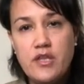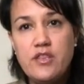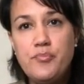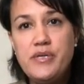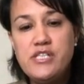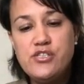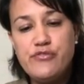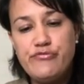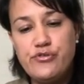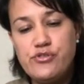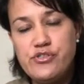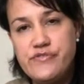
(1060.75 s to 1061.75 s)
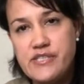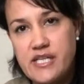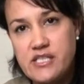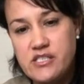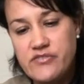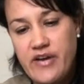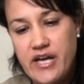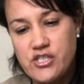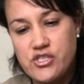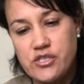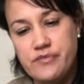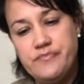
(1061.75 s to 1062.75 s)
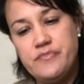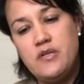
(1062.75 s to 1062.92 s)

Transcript: The bitter fruit of satisfaction.